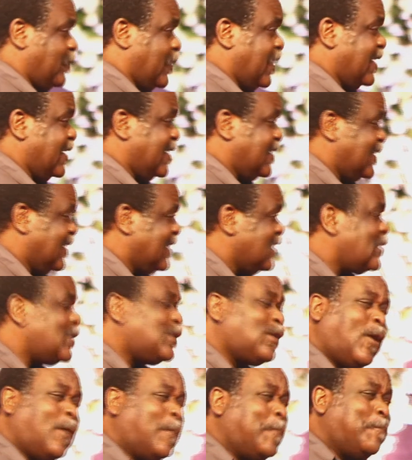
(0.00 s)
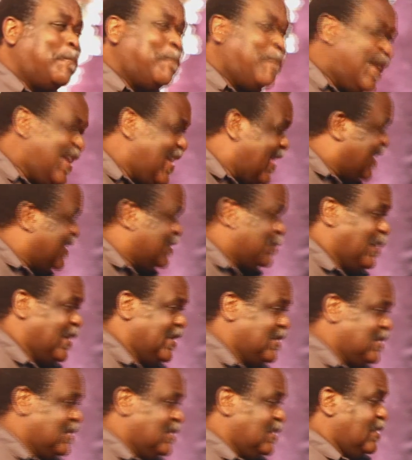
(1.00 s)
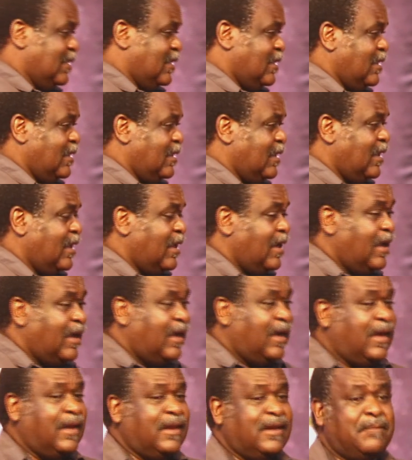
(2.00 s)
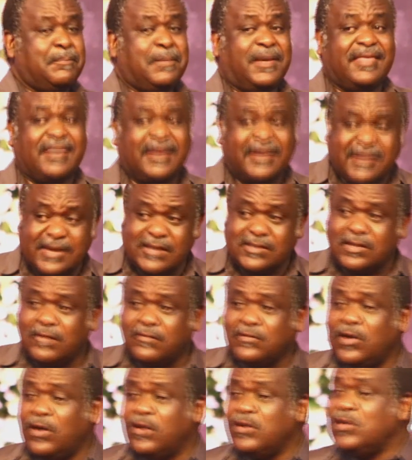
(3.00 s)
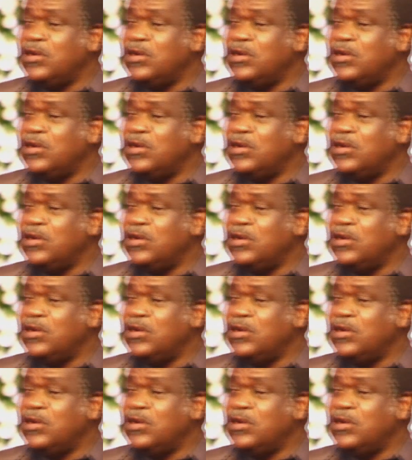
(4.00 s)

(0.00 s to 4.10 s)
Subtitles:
parenting, so many aspects. And by the grace of God,